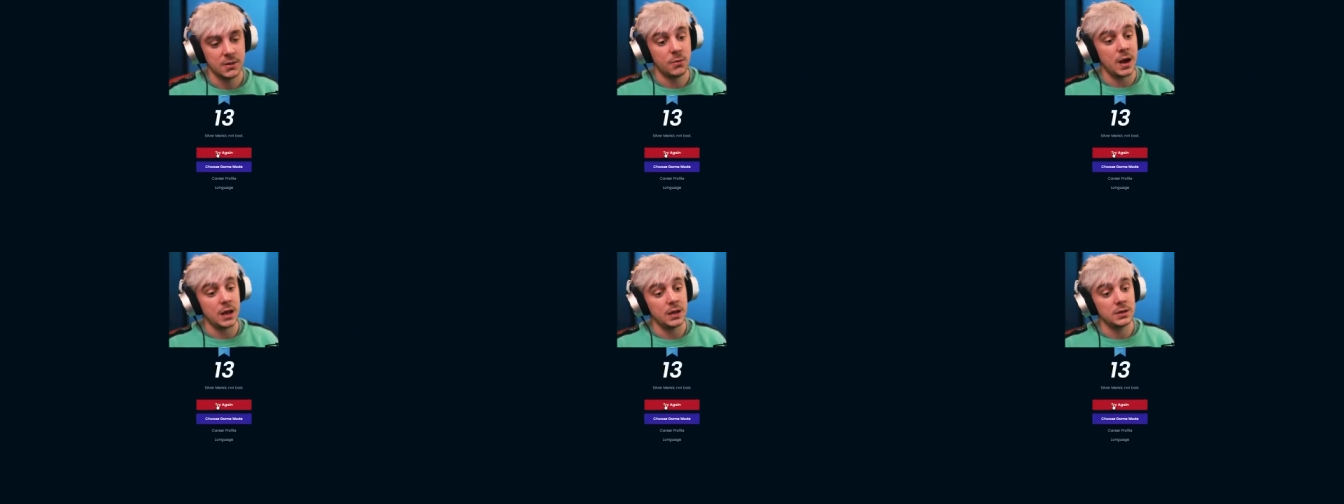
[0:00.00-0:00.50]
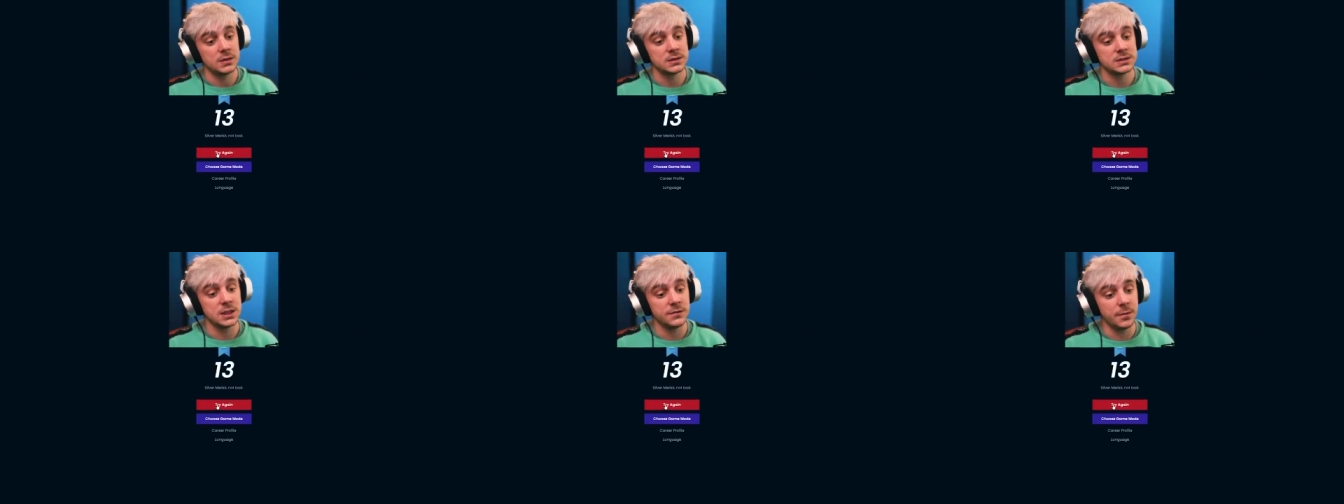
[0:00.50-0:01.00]
Well,
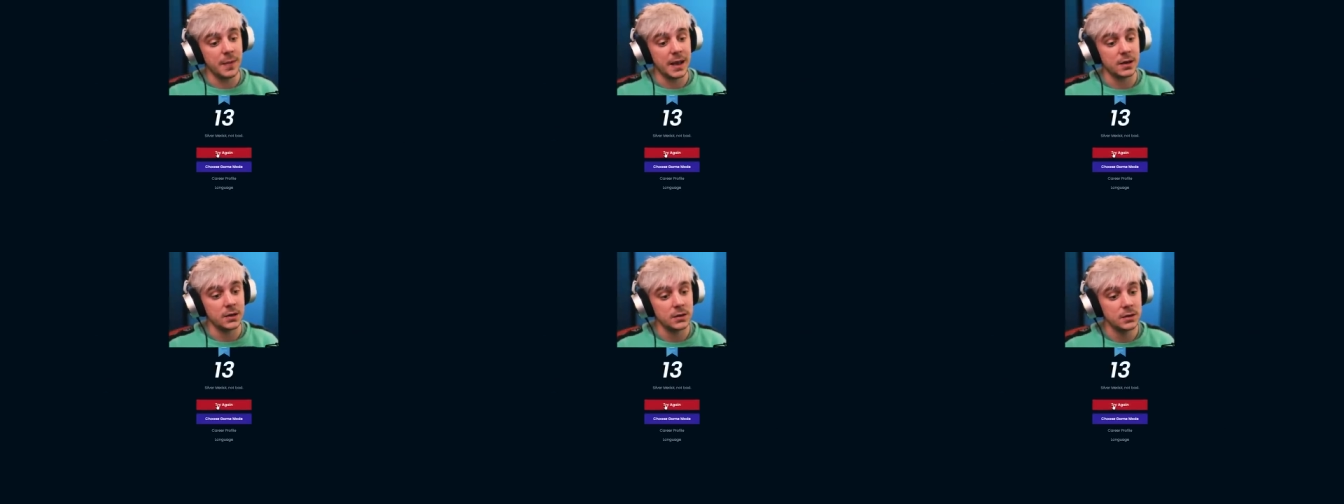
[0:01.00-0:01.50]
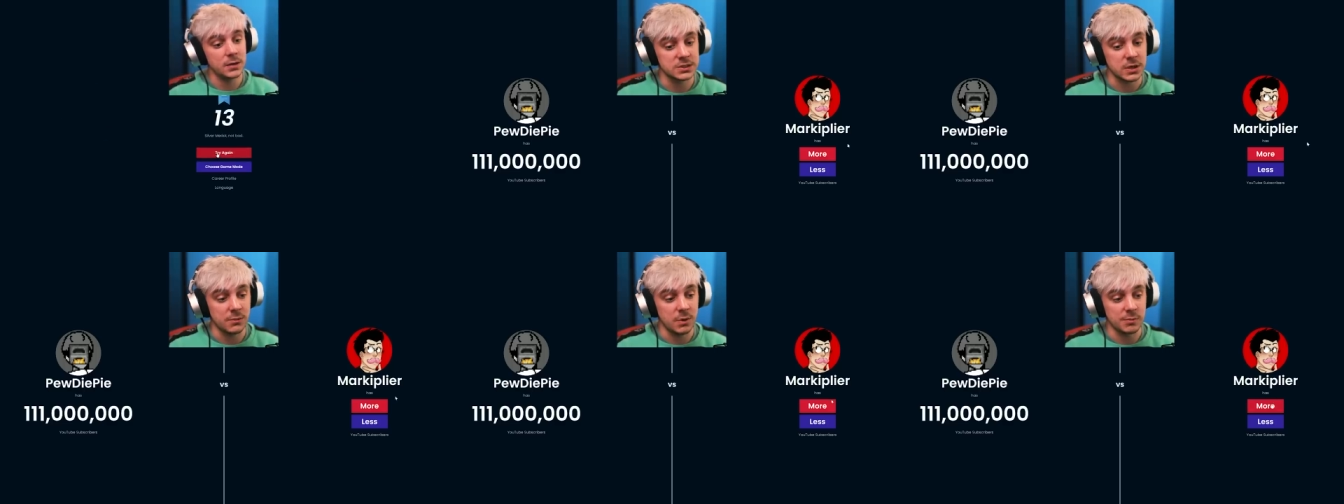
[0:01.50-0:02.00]
silver medal.
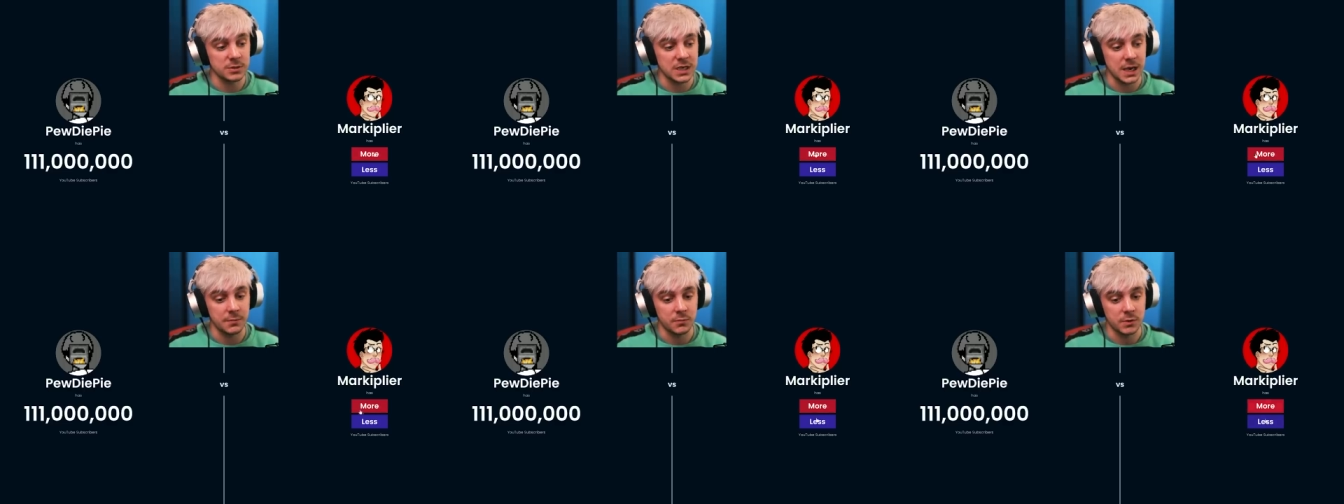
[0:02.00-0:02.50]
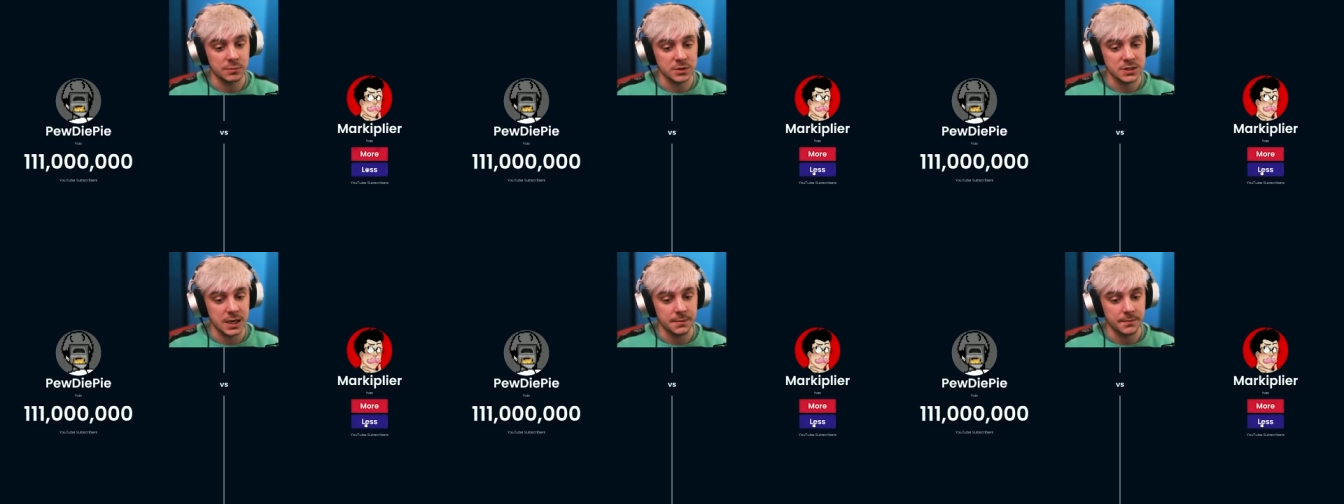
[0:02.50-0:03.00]
Let's try one more time. One more
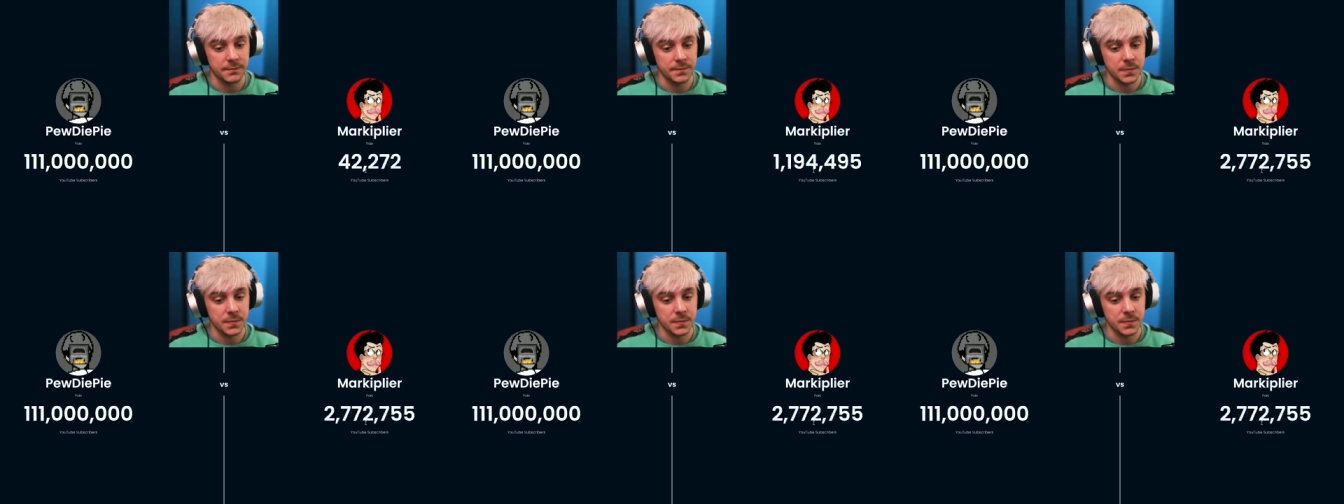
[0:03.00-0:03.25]
time.